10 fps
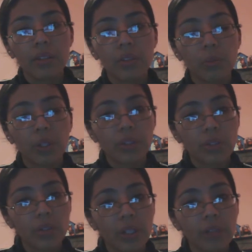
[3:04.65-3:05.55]
to make
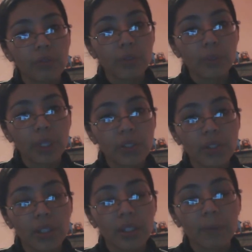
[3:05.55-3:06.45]
sure that
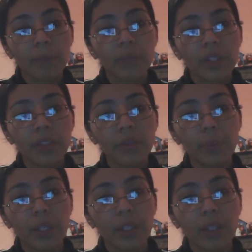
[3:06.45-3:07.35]
information is
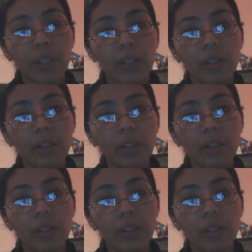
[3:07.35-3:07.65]
being